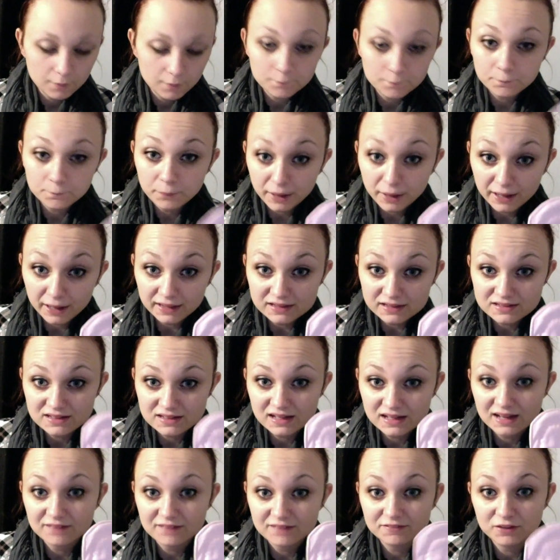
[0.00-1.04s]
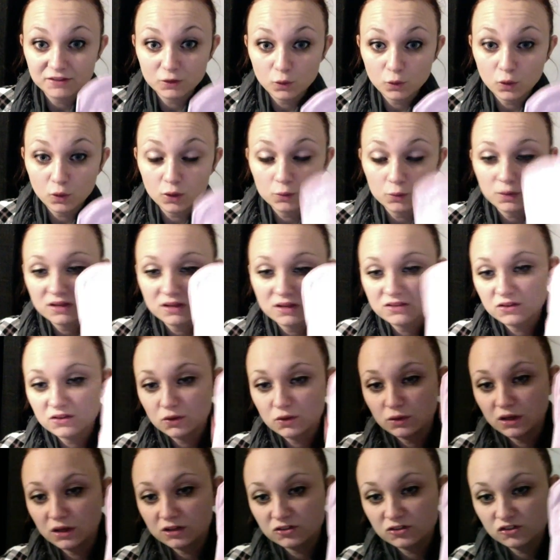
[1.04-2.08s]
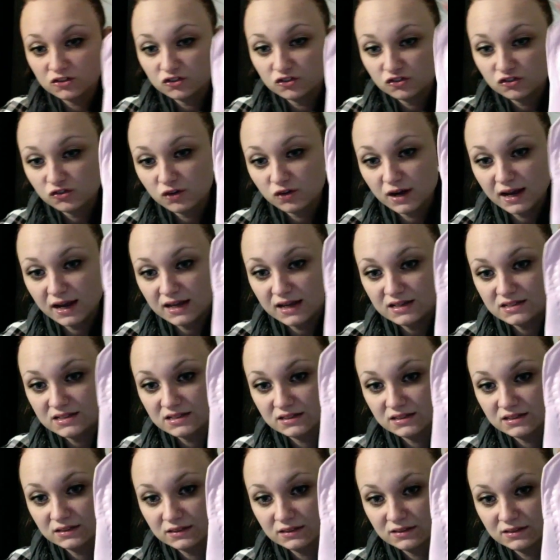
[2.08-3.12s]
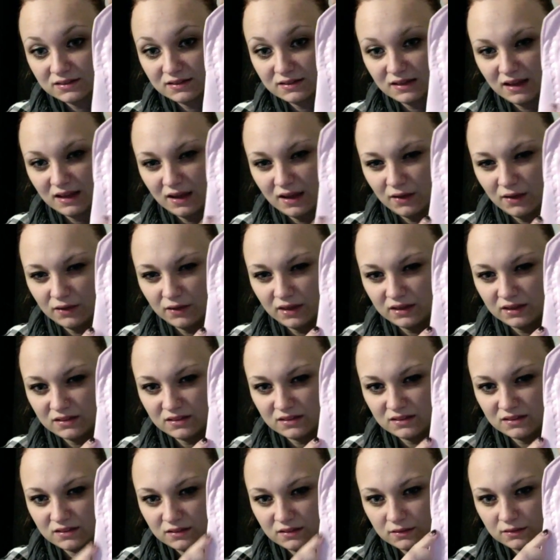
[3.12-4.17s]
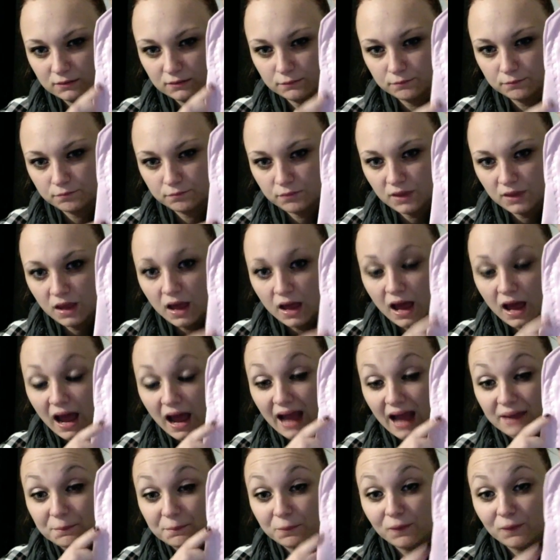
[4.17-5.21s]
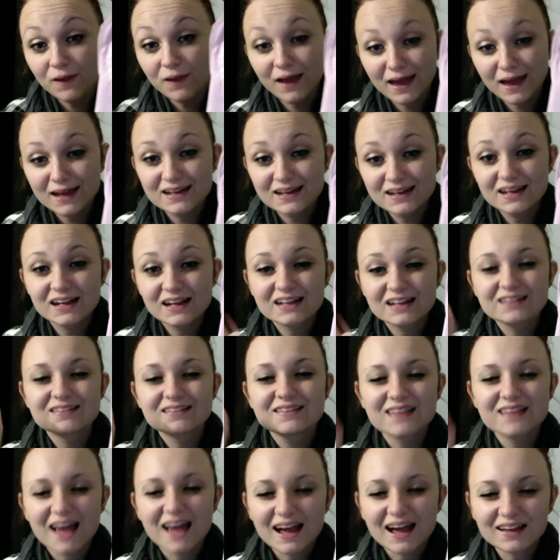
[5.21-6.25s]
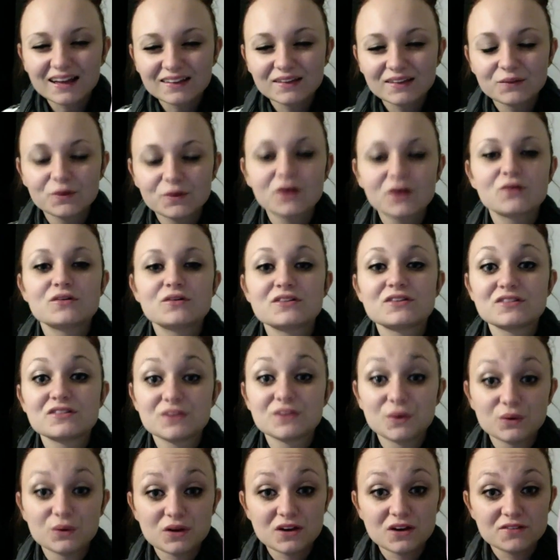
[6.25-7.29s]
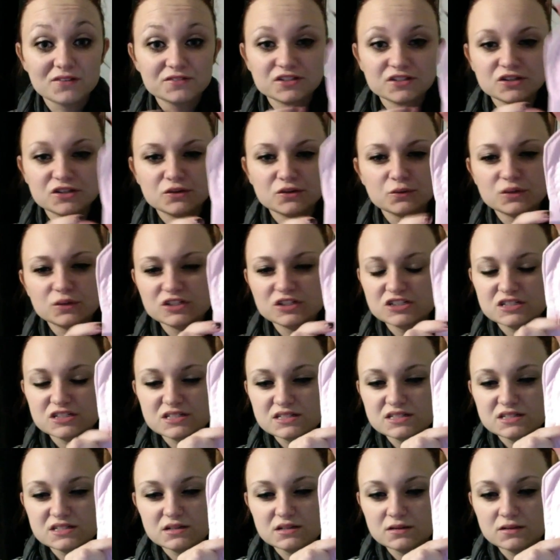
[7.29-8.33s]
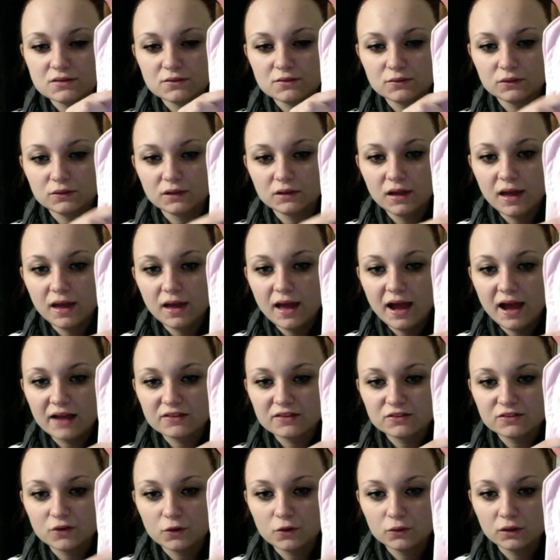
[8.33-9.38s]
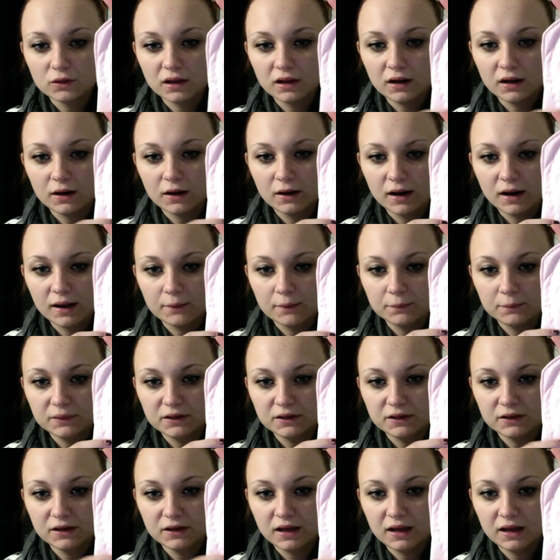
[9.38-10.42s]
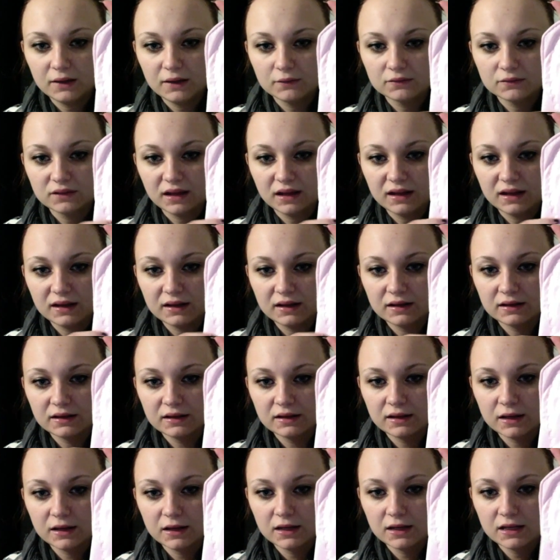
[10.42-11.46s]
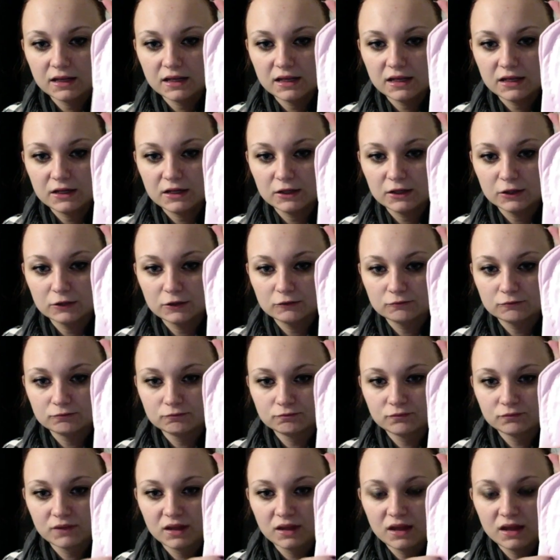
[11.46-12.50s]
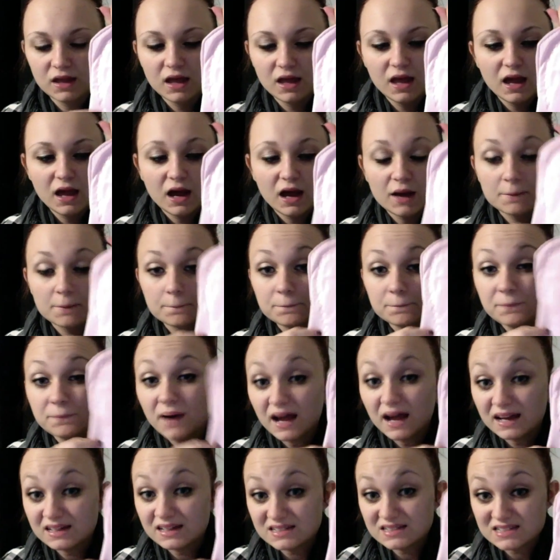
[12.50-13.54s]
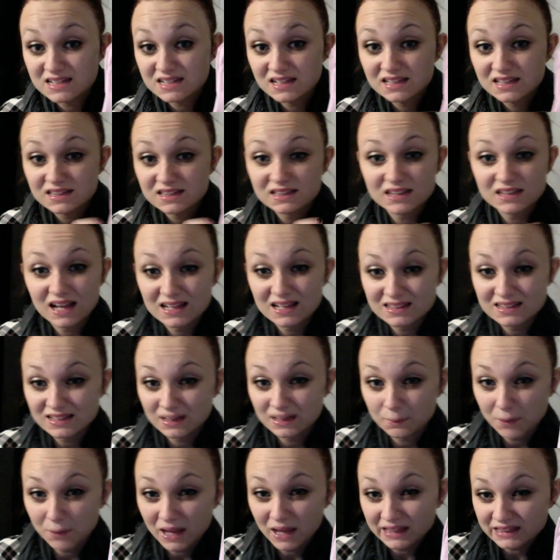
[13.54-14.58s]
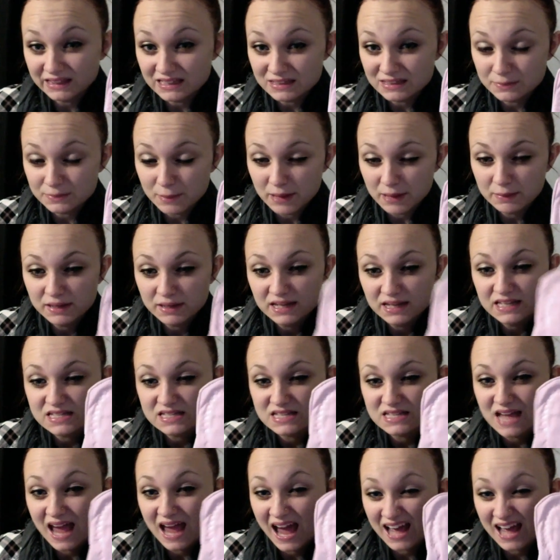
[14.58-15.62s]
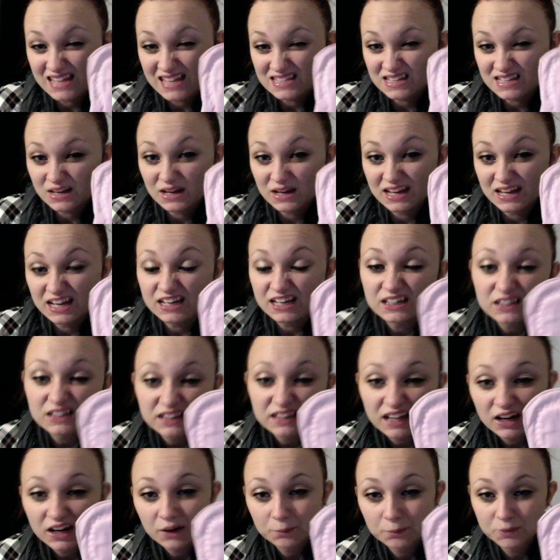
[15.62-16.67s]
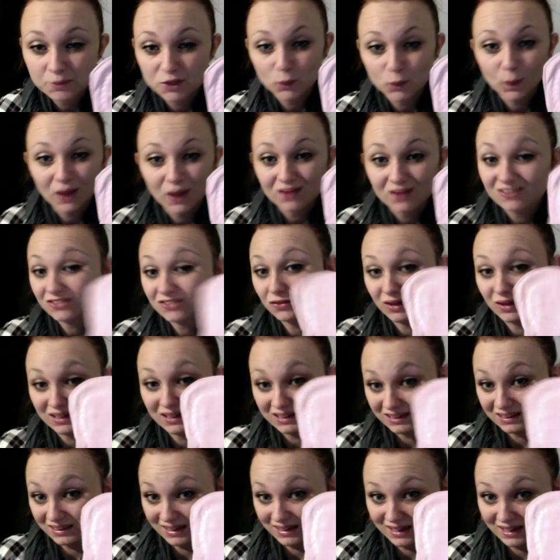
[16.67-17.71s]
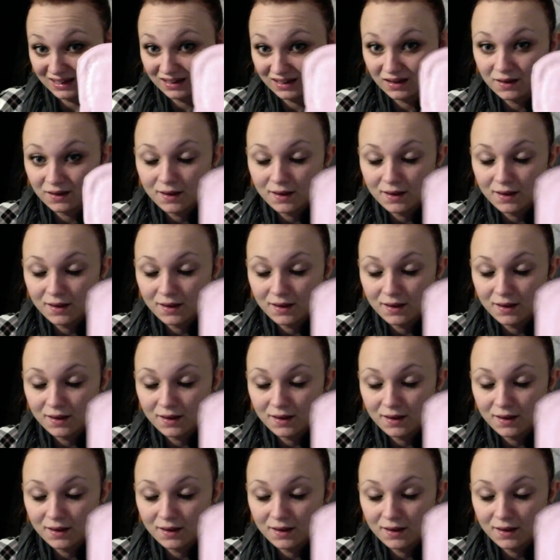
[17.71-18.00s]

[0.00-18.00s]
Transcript: but if the core was sewn on straight, see how that's... I bled exactly where it was sewn off to, which is... I sewn, or I appear, I was like, here. But nice thing about this baby is it has a hidden layer of PUL so I didn't leak.